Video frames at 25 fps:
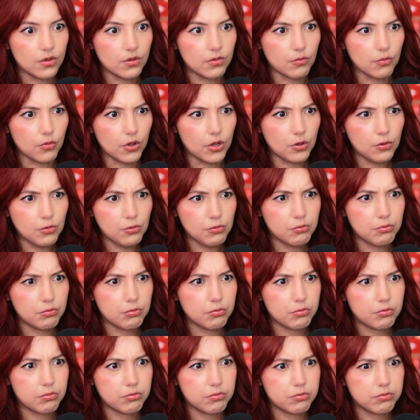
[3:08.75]
Well,
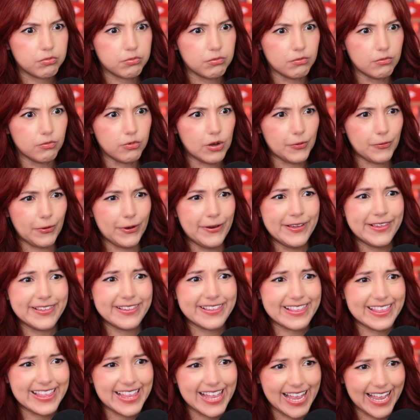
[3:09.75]
what
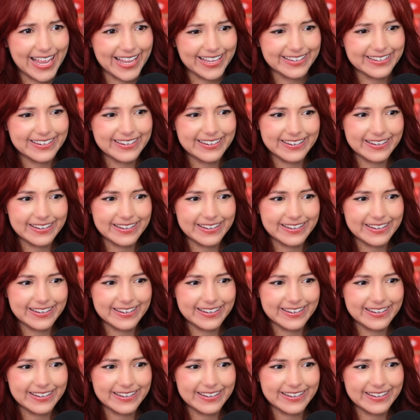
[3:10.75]
was that?